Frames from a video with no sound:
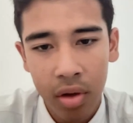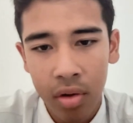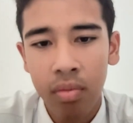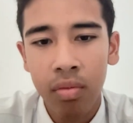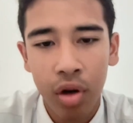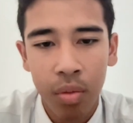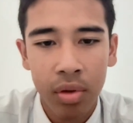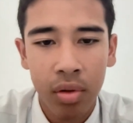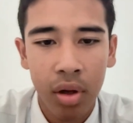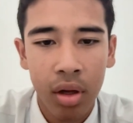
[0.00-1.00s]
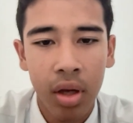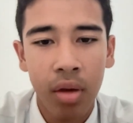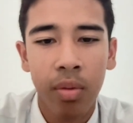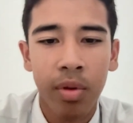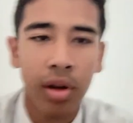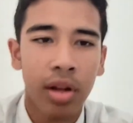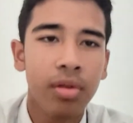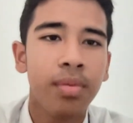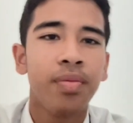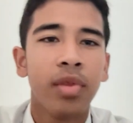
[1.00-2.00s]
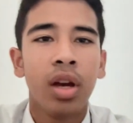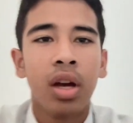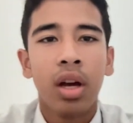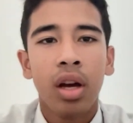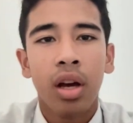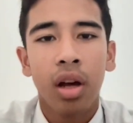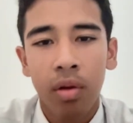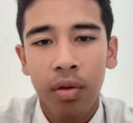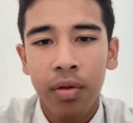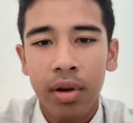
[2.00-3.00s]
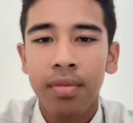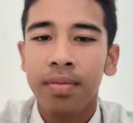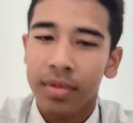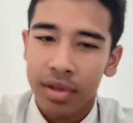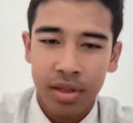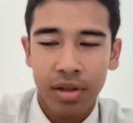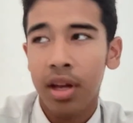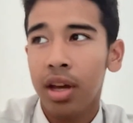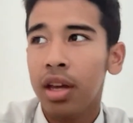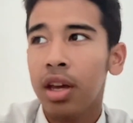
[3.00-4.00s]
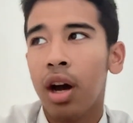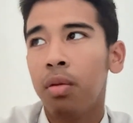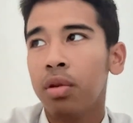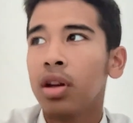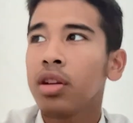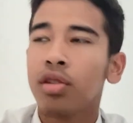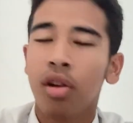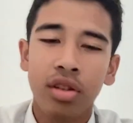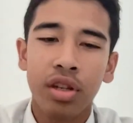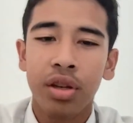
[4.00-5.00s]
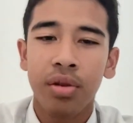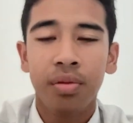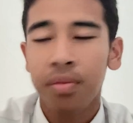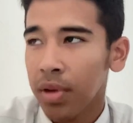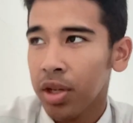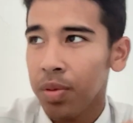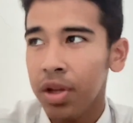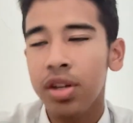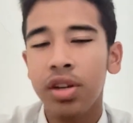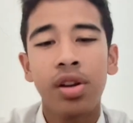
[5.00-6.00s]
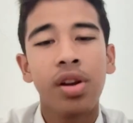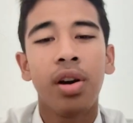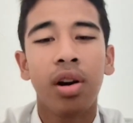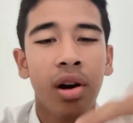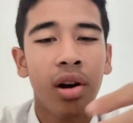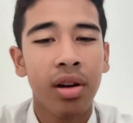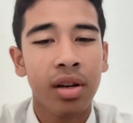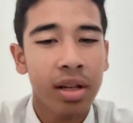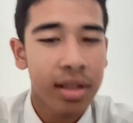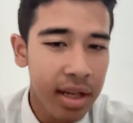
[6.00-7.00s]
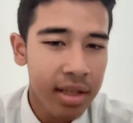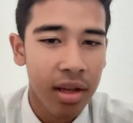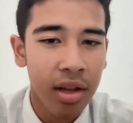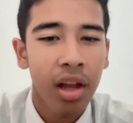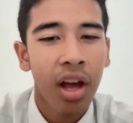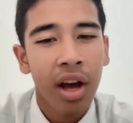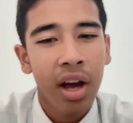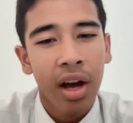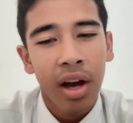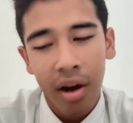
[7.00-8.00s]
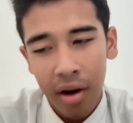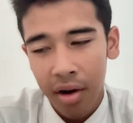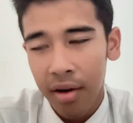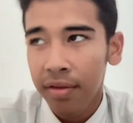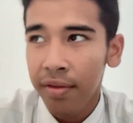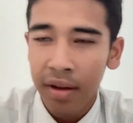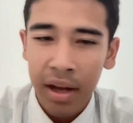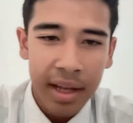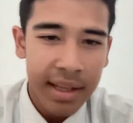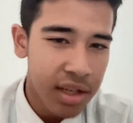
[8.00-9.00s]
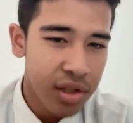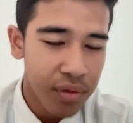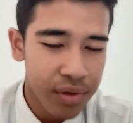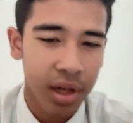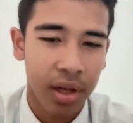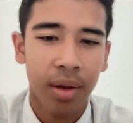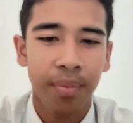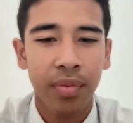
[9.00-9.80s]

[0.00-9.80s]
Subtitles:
Assalamualaikum warahmatullahi wabarakatuh. Hello everyone. Today I would like to continue my speech on the title of Danger of Syiriq.